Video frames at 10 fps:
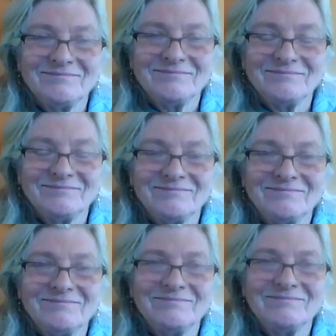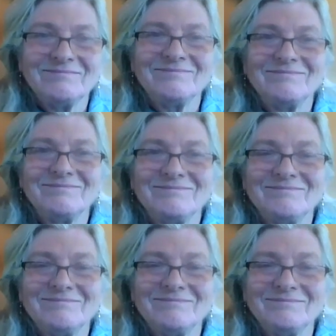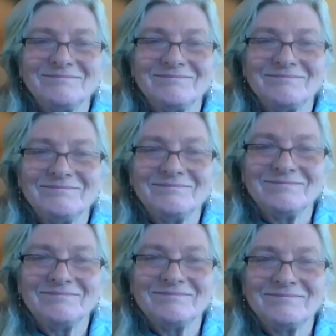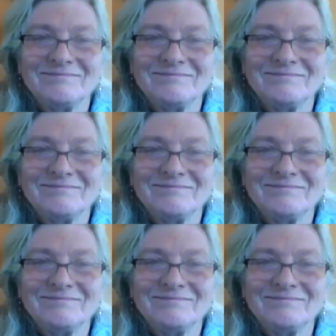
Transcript: No words are spoken by the person on screen.